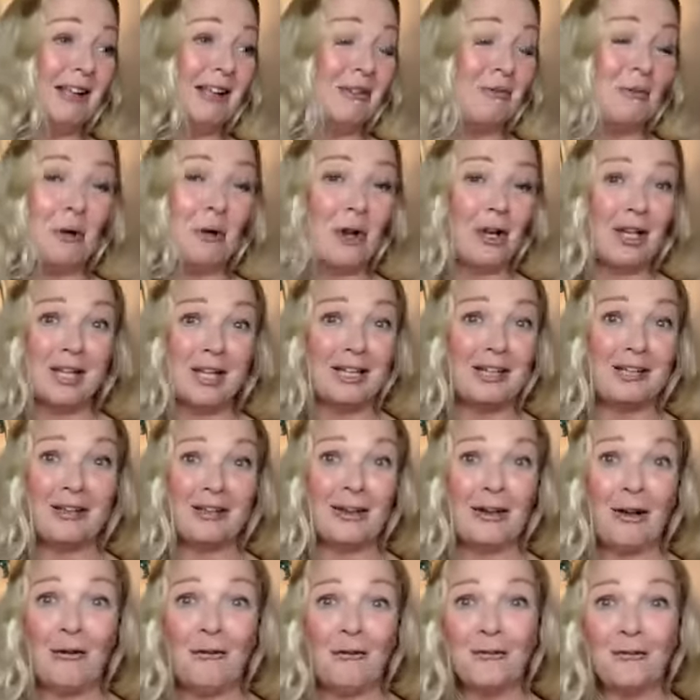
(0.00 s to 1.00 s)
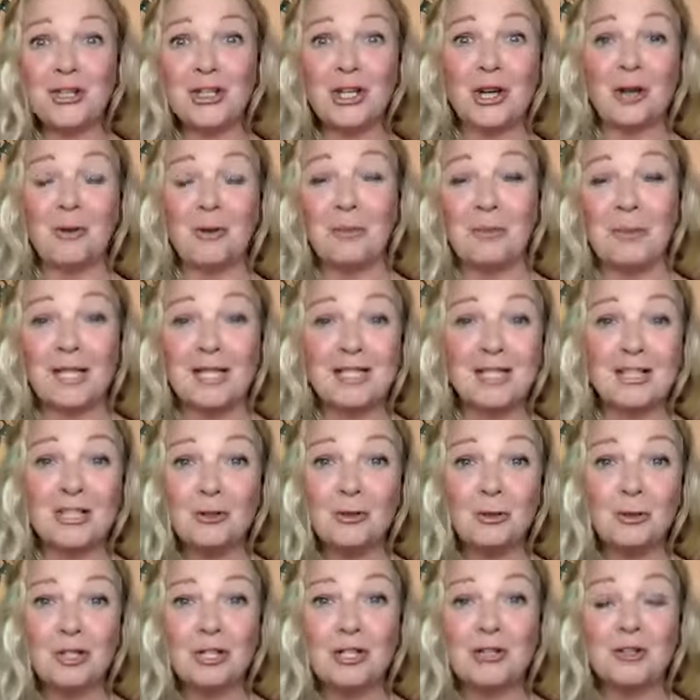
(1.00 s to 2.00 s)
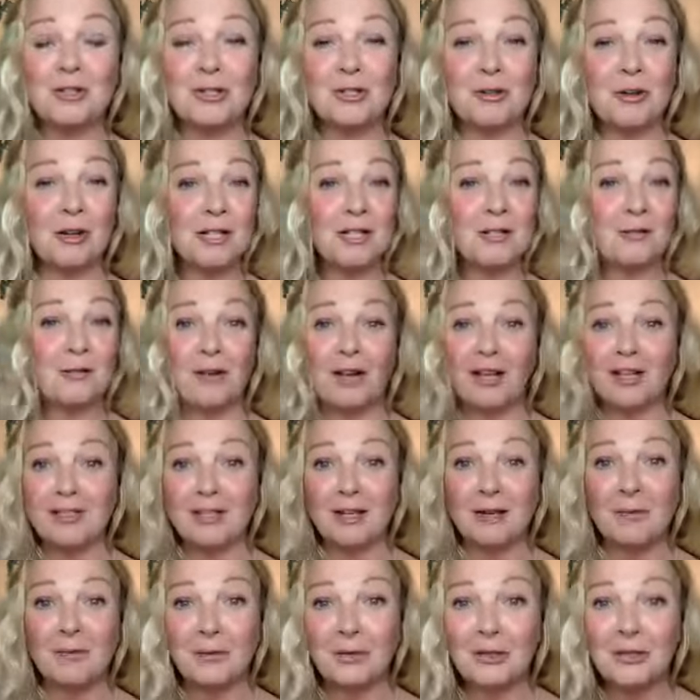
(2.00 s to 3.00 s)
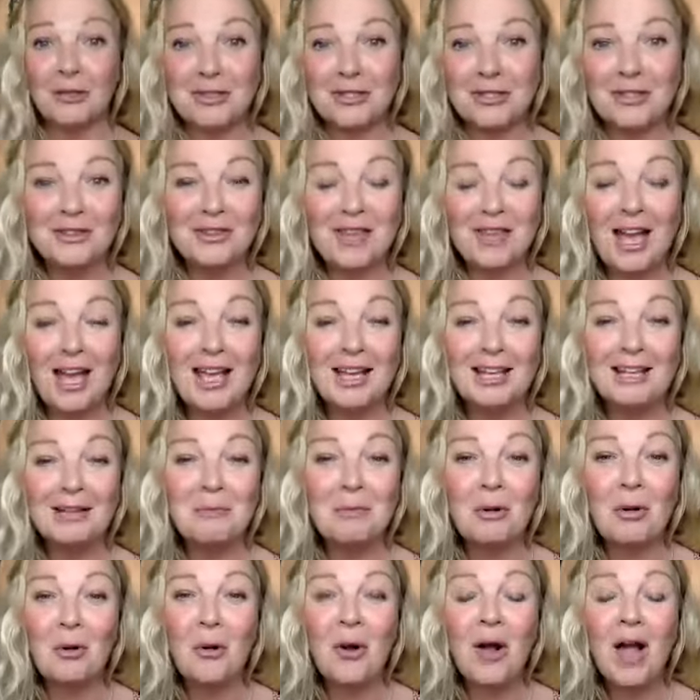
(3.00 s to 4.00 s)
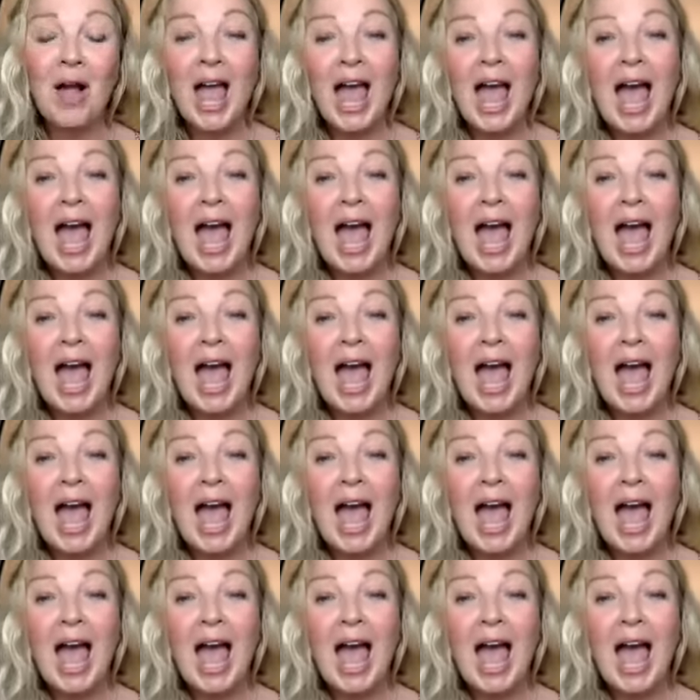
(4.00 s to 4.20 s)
working in a coffee shop, it's all too stressful, I don't want to do that anymore.